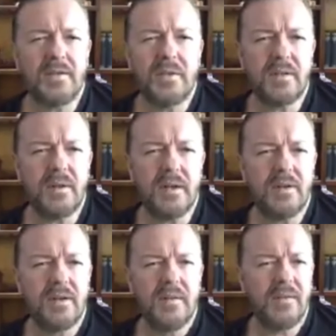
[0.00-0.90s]
oh,
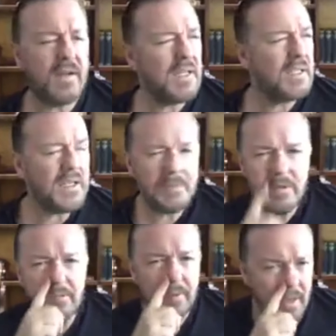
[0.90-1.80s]
people who do that thing on the
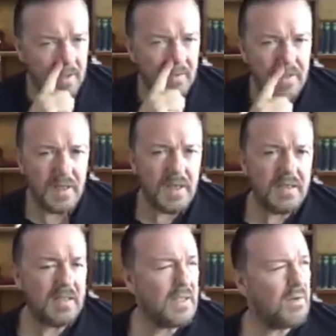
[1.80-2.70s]
street as well,
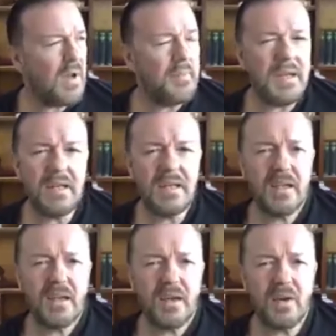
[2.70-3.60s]
fucking dustman's
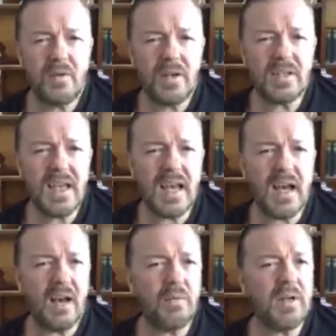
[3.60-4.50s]
blow. Still,
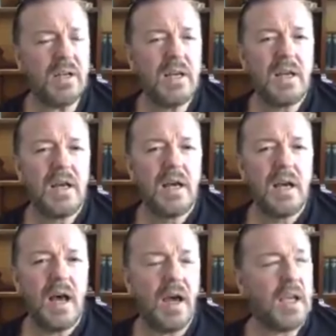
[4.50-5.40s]
I mean, who
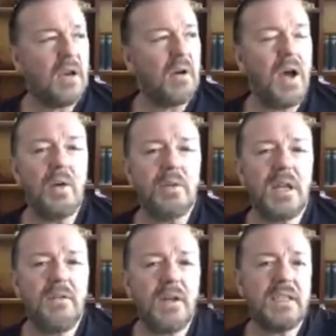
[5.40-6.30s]
does that? I
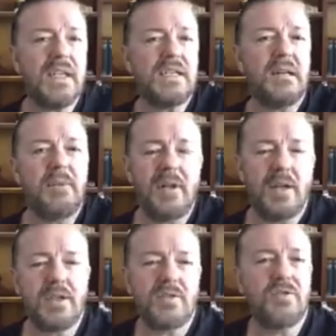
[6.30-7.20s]
wanna. I go.
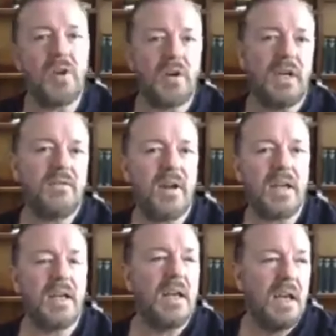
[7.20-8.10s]
I always if I see
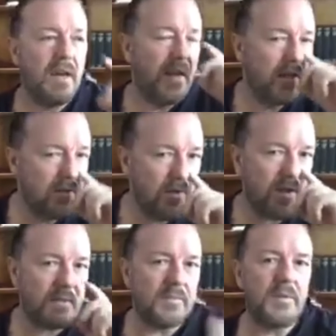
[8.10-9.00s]
someone like just
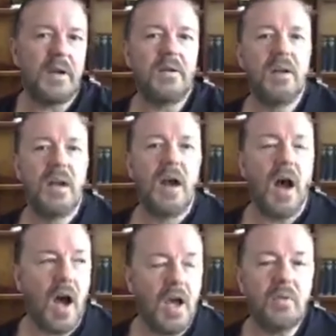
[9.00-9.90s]
jogging, right? and
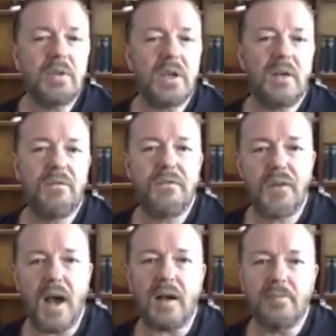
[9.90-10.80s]
they do it as
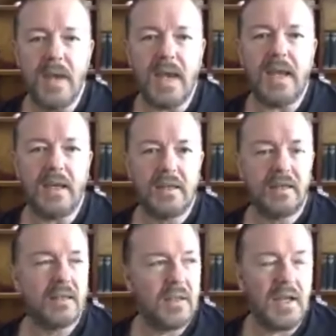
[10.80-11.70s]
though. I always
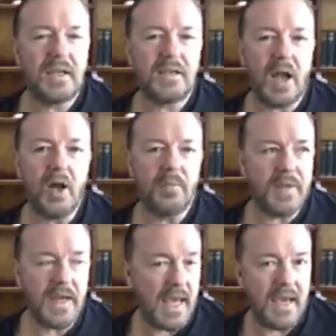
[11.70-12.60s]
go, fuck
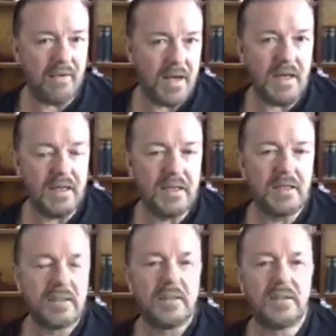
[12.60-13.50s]
me. Like,
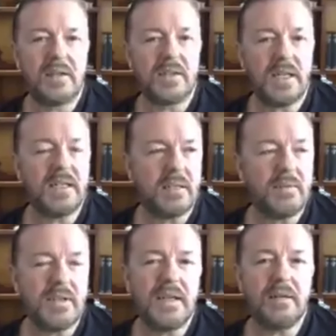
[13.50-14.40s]
hope they hear it.